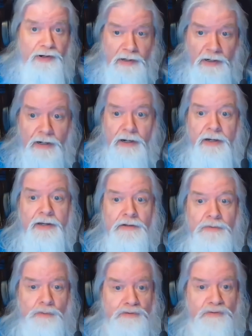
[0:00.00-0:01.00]
to
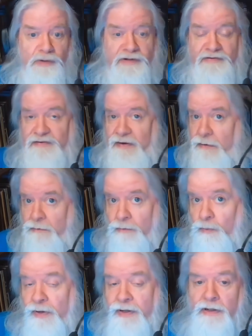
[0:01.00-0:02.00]
hide or try to scare
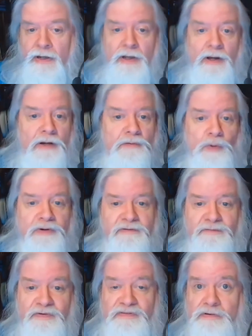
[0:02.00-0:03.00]
away
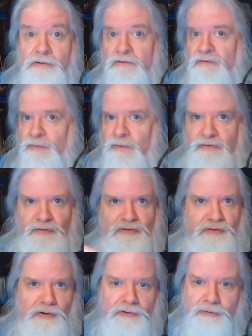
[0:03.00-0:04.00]
unwanted visitors with
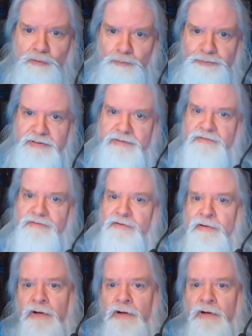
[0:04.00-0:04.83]
charnel pits and